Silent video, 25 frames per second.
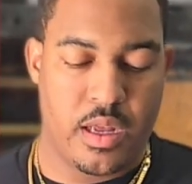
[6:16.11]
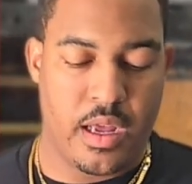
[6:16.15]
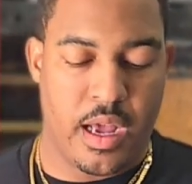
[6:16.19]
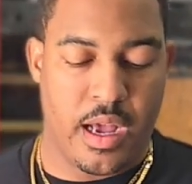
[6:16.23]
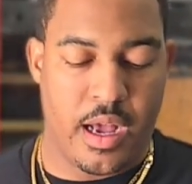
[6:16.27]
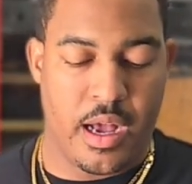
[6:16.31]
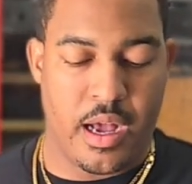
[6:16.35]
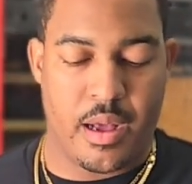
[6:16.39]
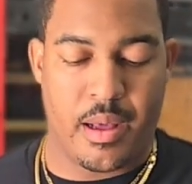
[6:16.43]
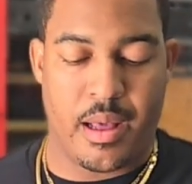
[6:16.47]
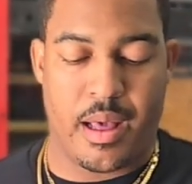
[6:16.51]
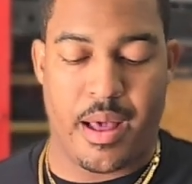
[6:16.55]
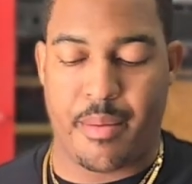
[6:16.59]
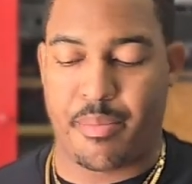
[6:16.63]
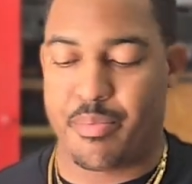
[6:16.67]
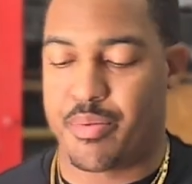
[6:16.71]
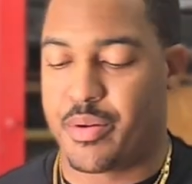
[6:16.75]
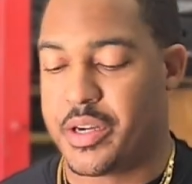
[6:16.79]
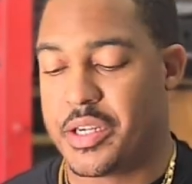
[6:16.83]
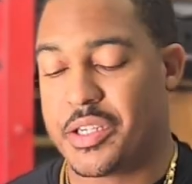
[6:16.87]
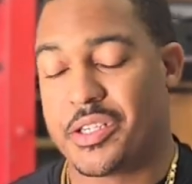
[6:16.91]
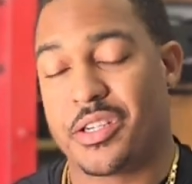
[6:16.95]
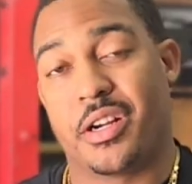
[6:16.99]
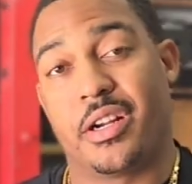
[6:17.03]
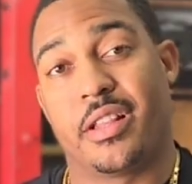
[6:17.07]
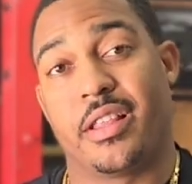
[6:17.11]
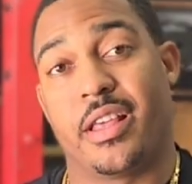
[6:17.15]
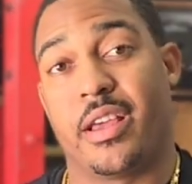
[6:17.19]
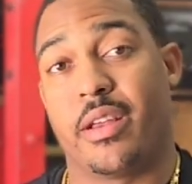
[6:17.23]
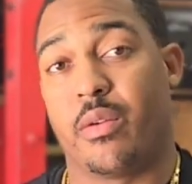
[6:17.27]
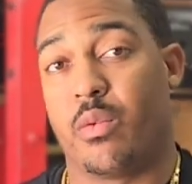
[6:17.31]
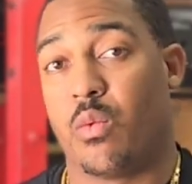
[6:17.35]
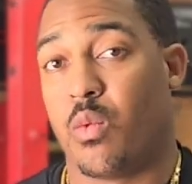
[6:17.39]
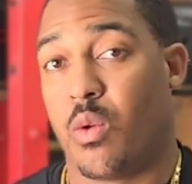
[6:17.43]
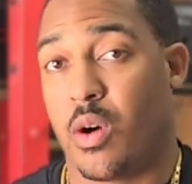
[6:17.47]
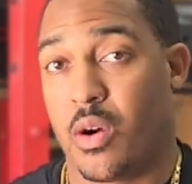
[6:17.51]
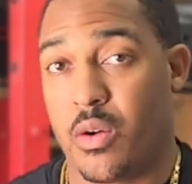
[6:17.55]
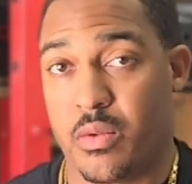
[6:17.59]
I'm pretty sure
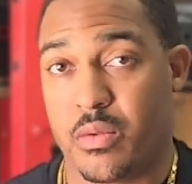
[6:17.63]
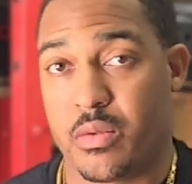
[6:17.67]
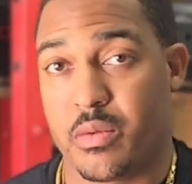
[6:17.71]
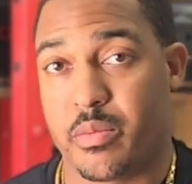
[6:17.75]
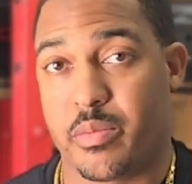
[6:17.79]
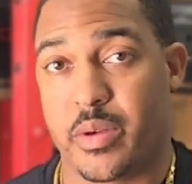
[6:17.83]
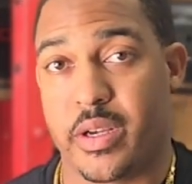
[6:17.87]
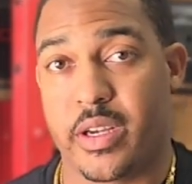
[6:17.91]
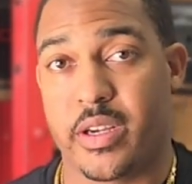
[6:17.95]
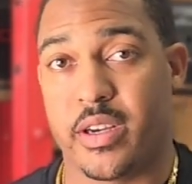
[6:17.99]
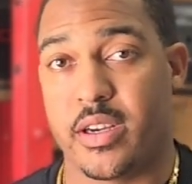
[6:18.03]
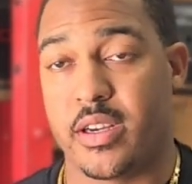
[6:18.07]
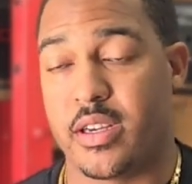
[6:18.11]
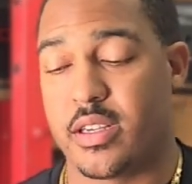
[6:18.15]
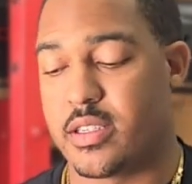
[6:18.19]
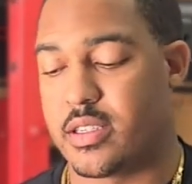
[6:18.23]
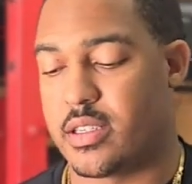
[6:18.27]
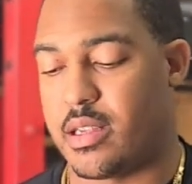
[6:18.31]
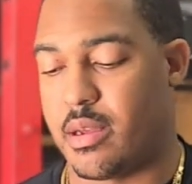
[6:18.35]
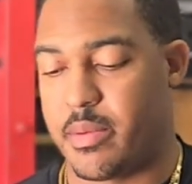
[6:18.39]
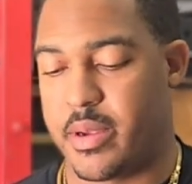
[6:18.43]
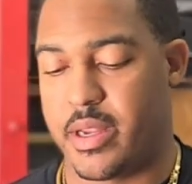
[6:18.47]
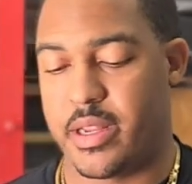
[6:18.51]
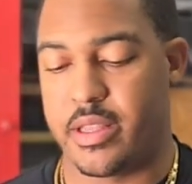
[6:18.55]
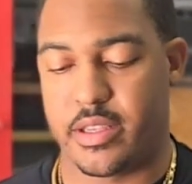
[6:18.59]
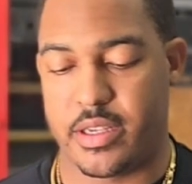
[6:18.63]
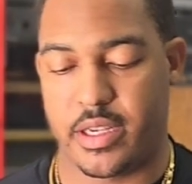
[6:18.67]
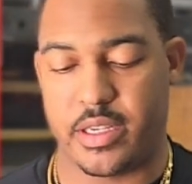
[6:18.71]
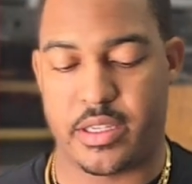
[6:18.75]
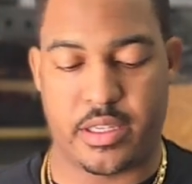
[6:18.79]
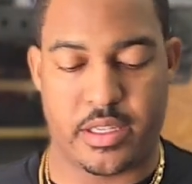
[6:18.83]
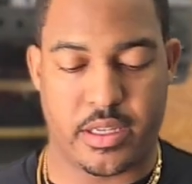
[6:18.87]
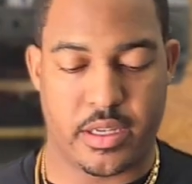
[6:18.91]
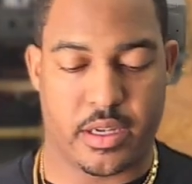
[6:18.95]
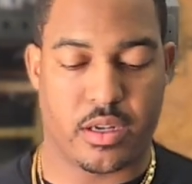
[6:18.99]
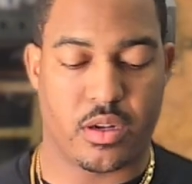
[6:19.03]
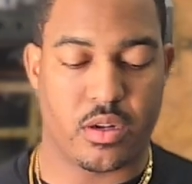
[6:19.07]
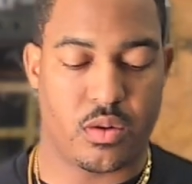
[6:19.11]
they won't, because I mean,
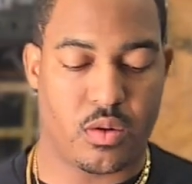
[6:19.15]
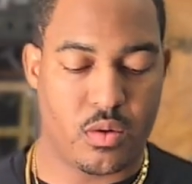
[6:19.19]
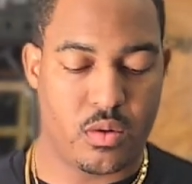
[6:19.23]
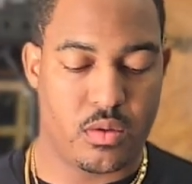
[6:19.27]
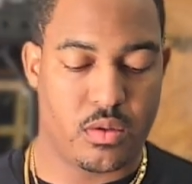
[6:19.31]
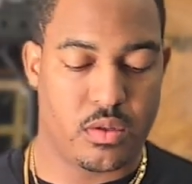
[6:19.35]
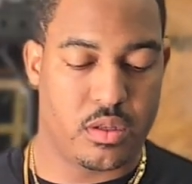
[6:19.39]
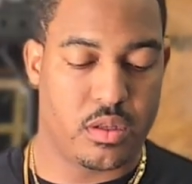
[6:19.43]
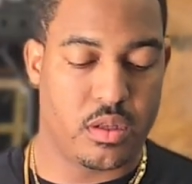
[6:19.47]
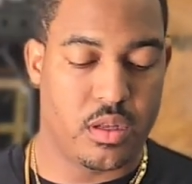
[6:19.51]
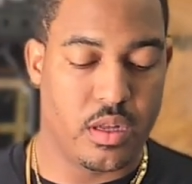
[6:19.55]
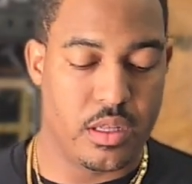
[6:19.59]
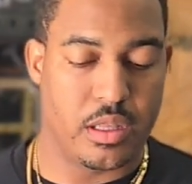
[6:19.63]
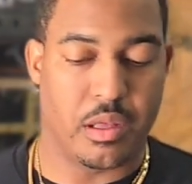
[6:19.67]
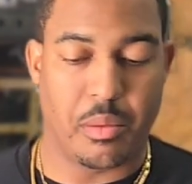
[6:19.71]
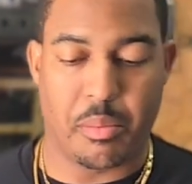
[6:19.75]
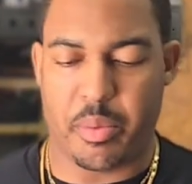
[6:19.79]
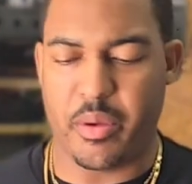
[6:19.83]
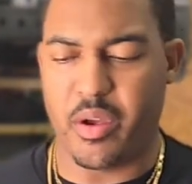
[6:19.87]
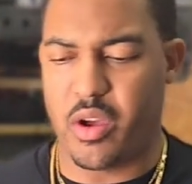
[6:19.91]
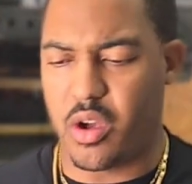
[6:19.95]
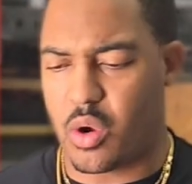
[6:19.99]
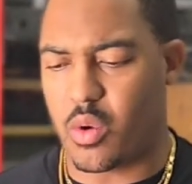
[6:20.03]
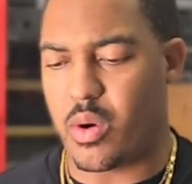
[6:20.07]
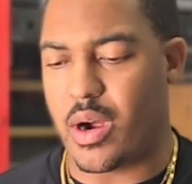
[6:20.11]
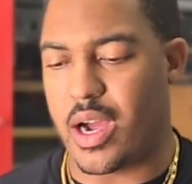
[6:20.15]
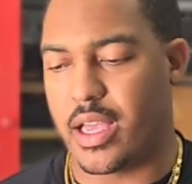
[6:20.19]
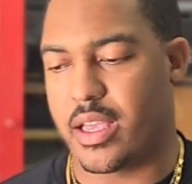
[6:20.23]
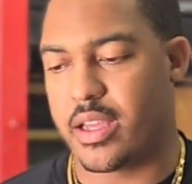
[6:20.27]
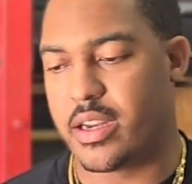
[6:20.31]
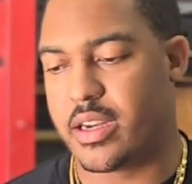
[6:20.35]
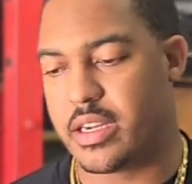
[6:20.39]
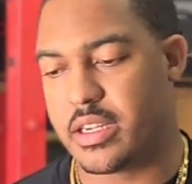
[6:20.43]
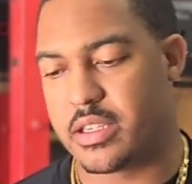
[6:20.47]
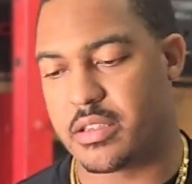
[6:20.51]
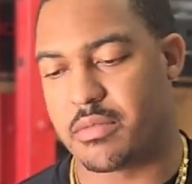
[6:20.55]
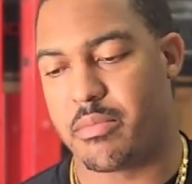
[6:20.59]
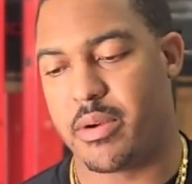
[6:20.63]
just the build
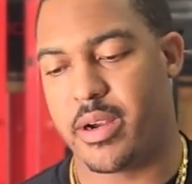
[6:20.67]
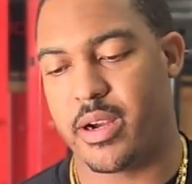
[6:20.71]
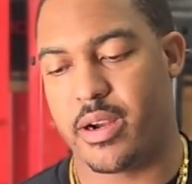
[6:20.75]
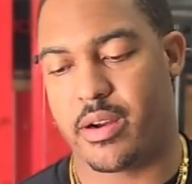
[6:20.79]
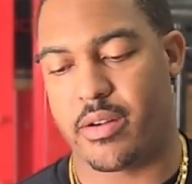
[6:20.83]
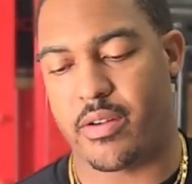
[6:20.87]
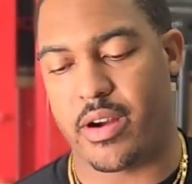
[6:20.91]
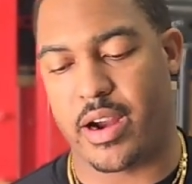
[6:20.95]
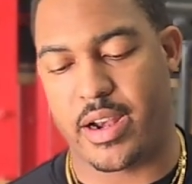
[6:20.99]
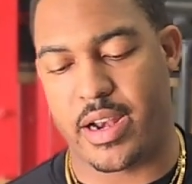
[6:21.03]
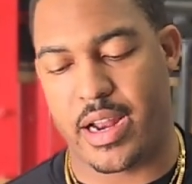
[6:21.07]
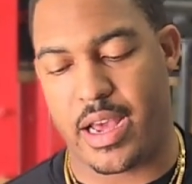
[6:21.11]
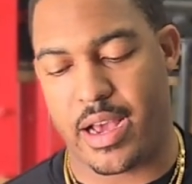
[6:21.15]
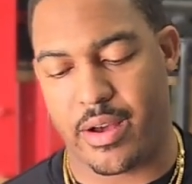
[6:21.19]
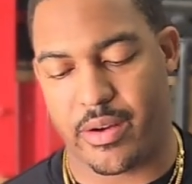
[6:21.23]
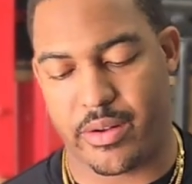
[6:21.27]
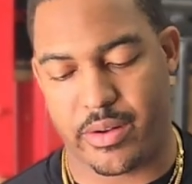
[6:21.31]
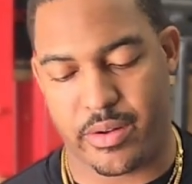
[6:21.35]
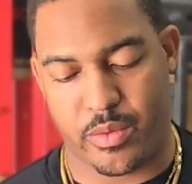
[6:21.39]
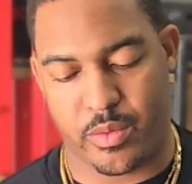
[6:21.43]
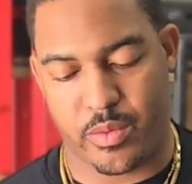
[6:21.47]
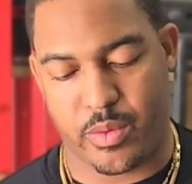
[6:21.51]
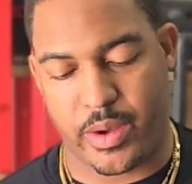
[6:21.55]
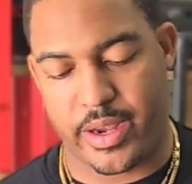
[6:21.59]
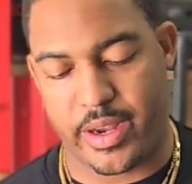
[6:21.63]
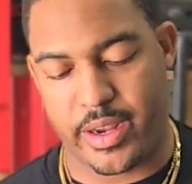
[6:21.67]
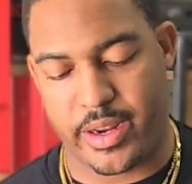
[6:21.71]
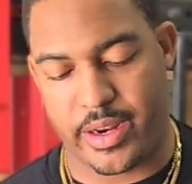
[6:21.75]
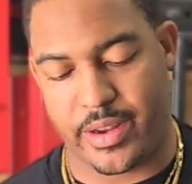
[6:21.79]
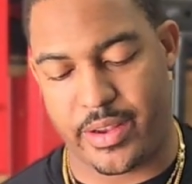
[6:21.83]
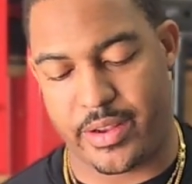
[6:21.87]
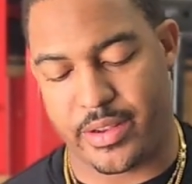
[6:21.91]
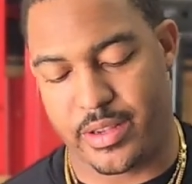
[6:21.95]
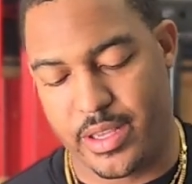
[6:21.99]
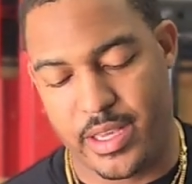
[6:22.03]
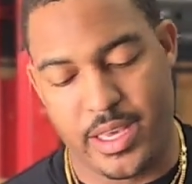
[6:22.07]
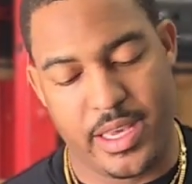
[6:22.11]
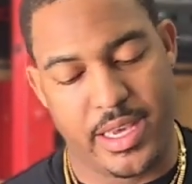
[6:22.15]
quality of this mirror right now, the weight,
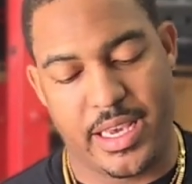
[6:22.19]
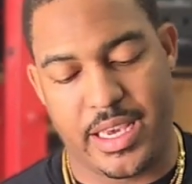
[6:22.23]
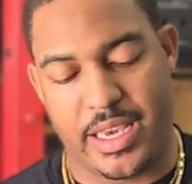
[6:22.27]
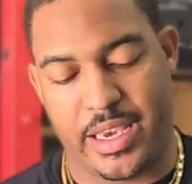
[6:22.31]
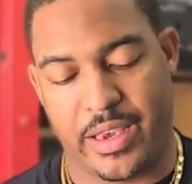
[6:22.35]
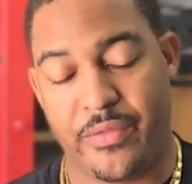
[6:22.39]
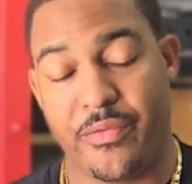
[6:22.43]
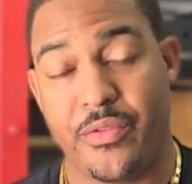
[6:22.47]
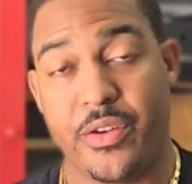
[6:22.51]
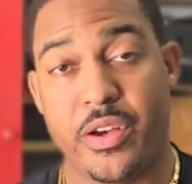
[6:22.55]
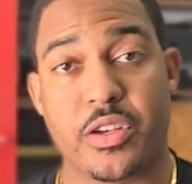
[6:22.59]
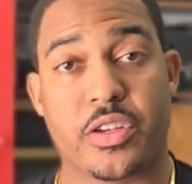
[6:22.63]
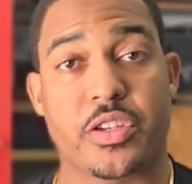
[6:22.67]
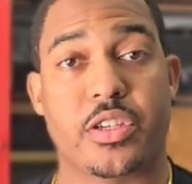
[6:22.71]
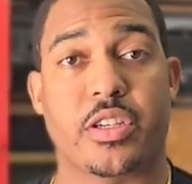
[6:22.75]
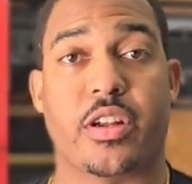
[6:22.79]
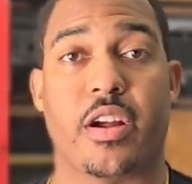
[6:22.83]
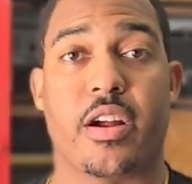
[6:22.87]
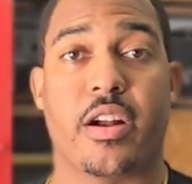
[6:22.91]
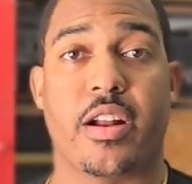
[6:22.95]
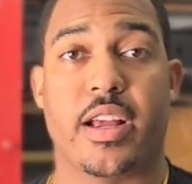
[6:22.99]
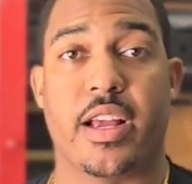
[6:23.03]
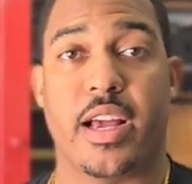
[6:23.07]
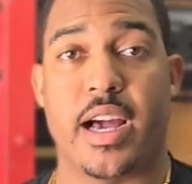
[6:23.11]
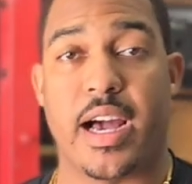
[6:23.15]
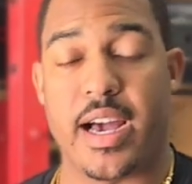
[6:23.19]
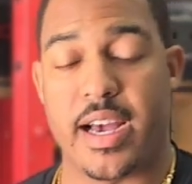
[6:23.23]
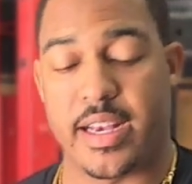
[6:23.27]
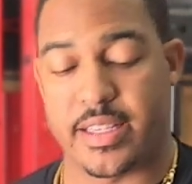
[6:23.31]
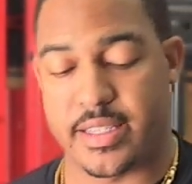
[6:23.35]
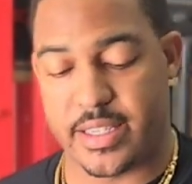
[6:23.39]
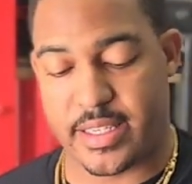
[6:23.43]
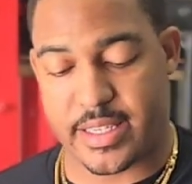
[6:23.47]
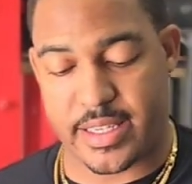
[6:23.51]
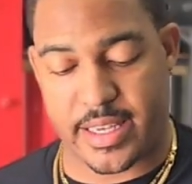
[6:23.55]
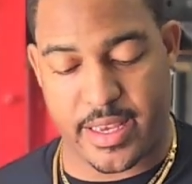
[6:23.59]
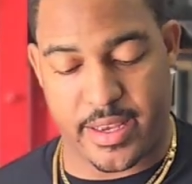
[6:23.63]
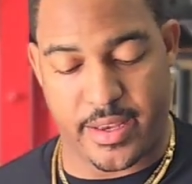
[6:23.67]
it feels sturdy,
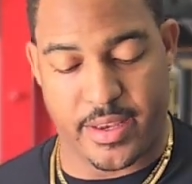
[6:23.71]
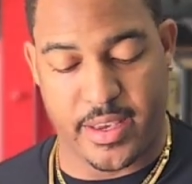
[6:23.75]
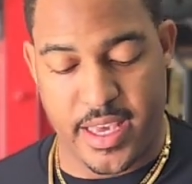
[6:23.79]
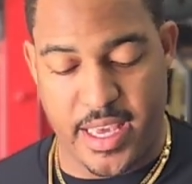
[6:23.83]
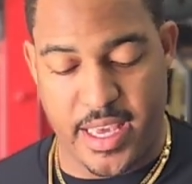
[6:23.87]
guys.